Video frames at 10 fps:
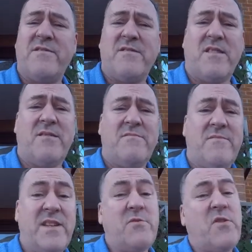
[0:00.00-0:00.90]
So
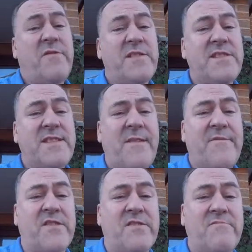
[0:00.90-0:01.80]
me and the wife went to
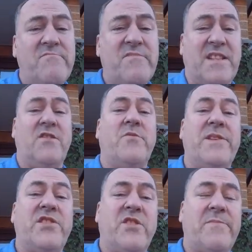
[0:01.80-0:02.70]
Stamford. Did a little
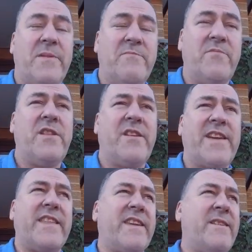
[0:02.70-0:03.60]
bit of shopping. We
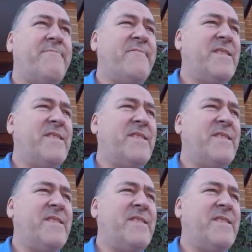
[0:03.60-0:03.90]
like it there.